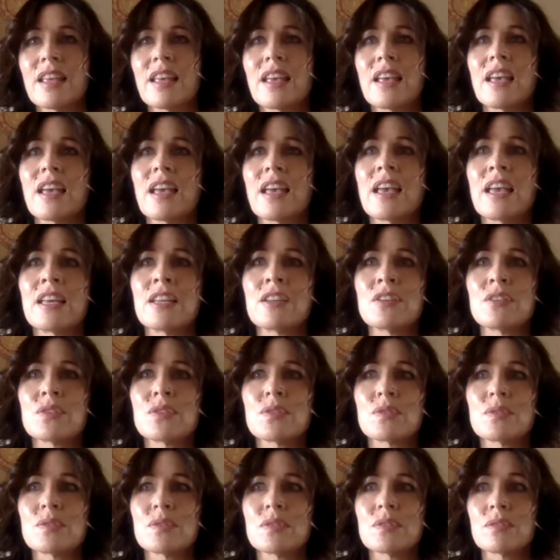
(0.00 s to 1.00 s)
And
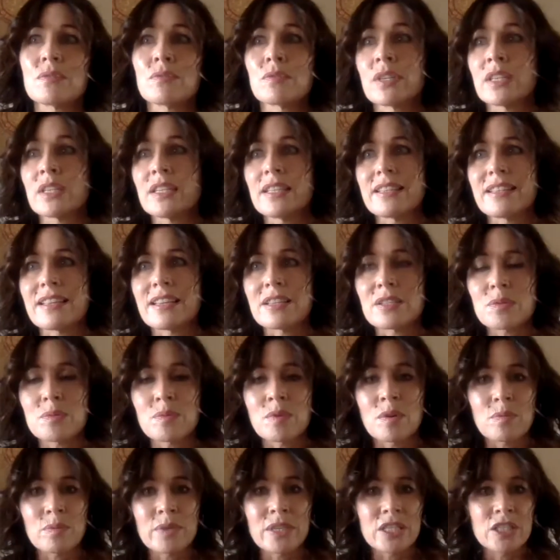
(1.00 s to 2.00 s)
really, that's
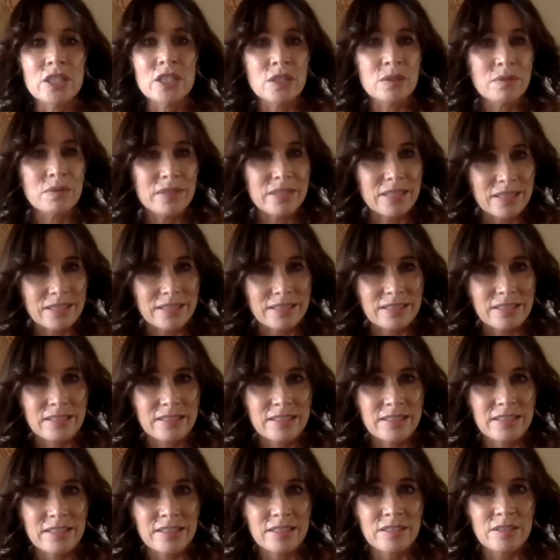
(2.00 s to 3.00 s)
what we're doing.
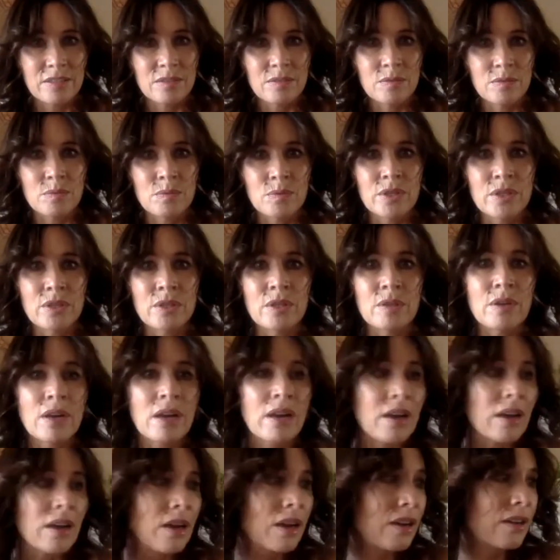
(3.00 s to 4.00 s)
We
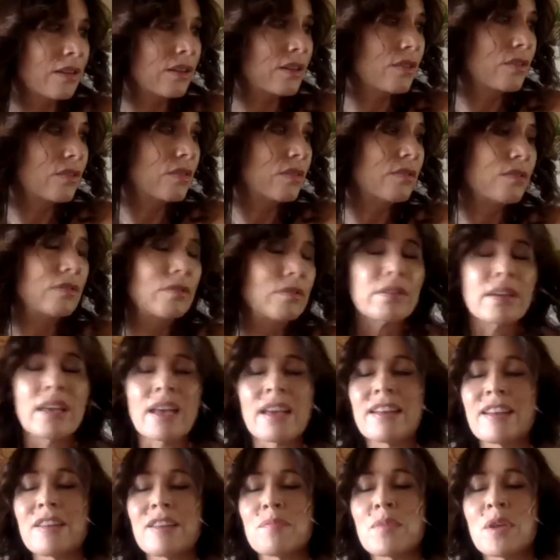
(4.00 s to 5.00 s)
are
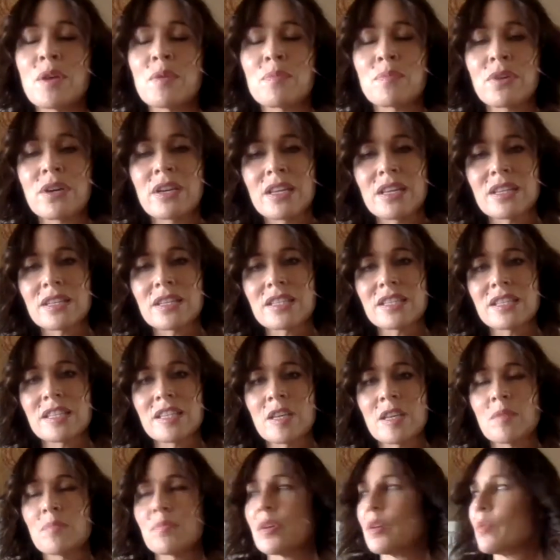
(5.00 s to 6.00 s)
creating memories
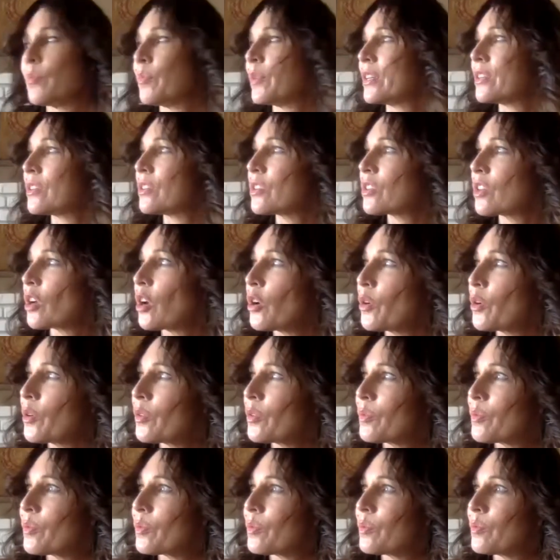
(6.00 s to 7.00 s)
that we're so
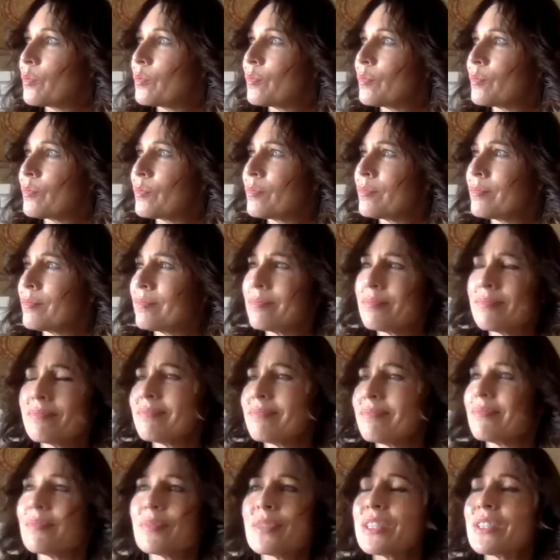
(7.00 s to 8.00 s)

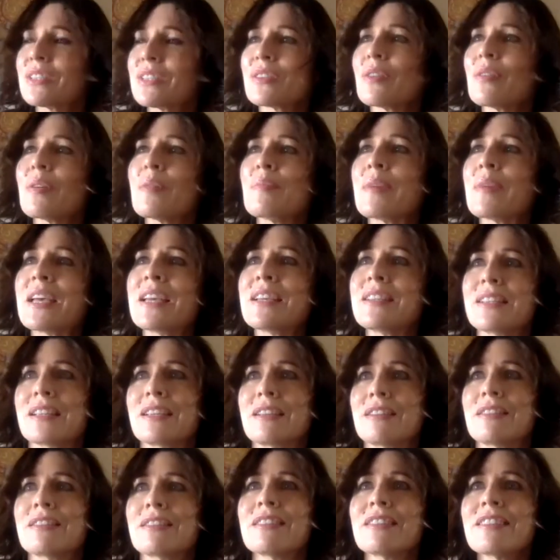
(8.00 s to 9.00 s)
we're so
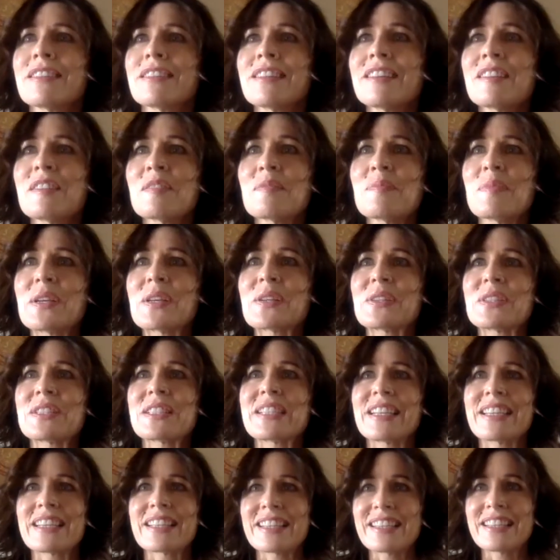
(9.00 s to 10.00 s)
amazing because
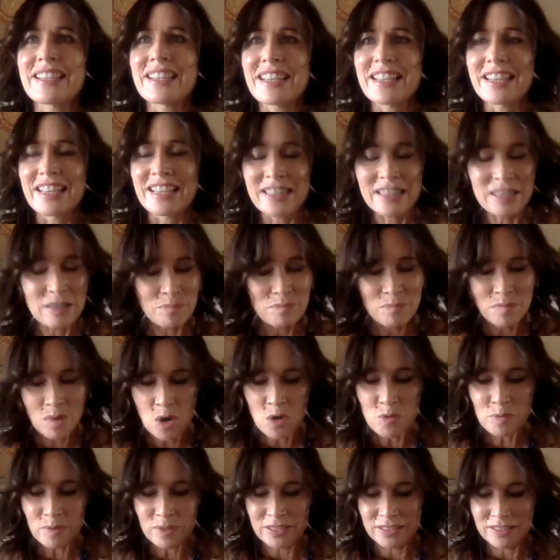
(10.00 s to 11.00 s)
like in the
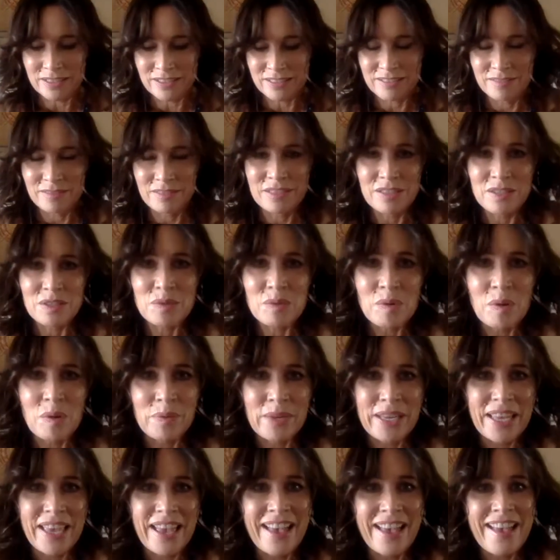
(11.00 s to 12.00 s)
moment, this is what we
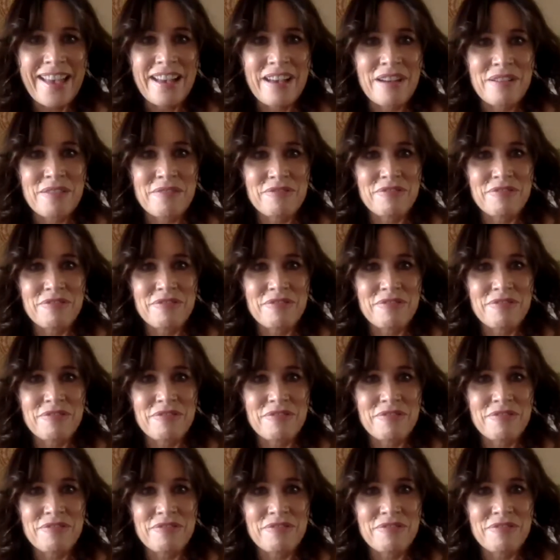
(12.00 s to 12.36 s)
have